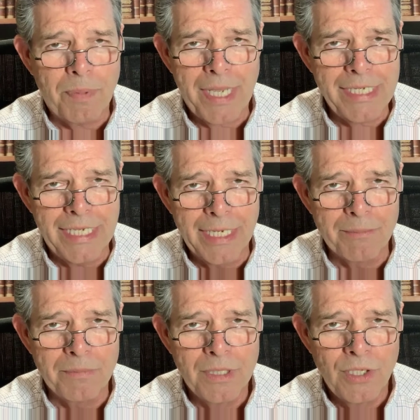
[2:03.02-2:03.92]
repay
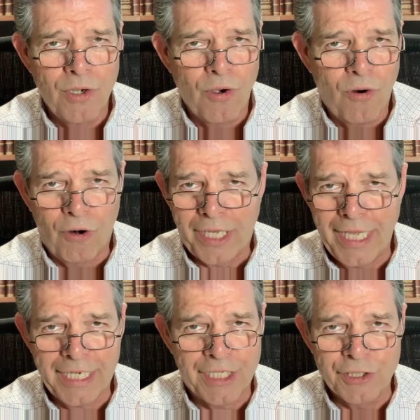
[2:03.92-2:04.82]
him or
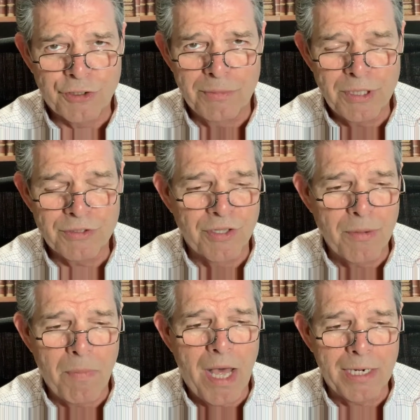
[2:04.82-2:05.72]
can't contribute to
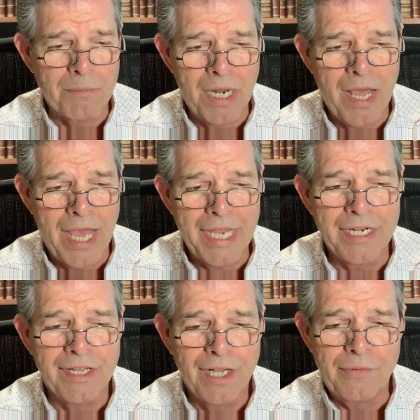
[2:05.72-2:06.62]
the bottom
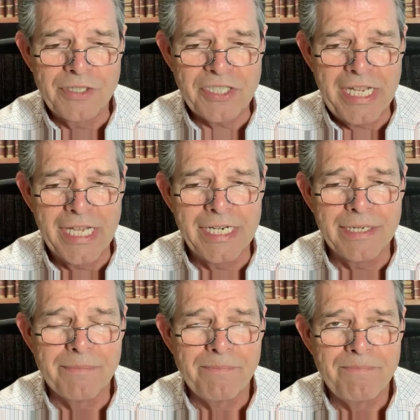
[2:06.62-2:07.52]
line of his inn.
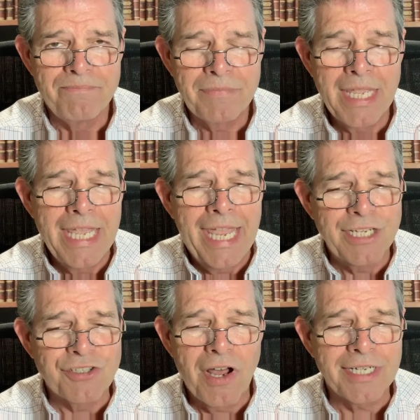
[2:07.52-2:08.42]

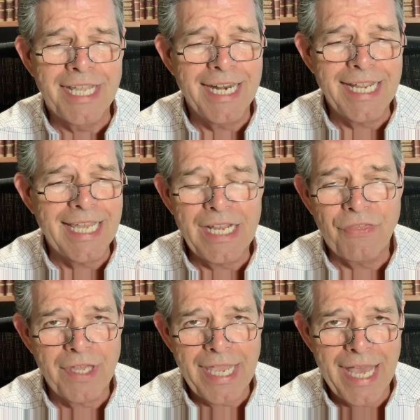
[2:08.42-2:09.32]
He's not getting
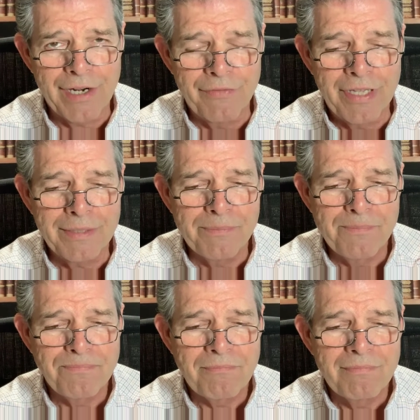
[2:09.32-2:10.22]
anything out of it.
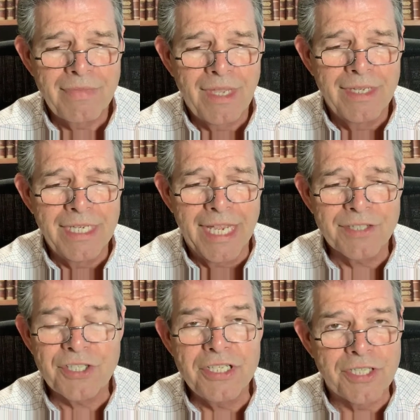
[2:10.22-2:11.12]

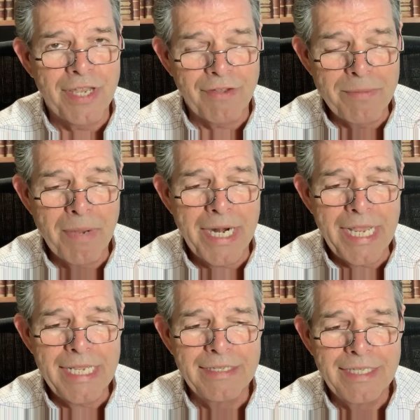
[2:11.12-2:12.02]
Yes, he's given
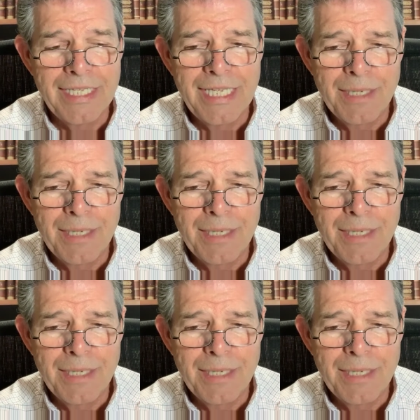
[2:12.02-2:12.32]
money,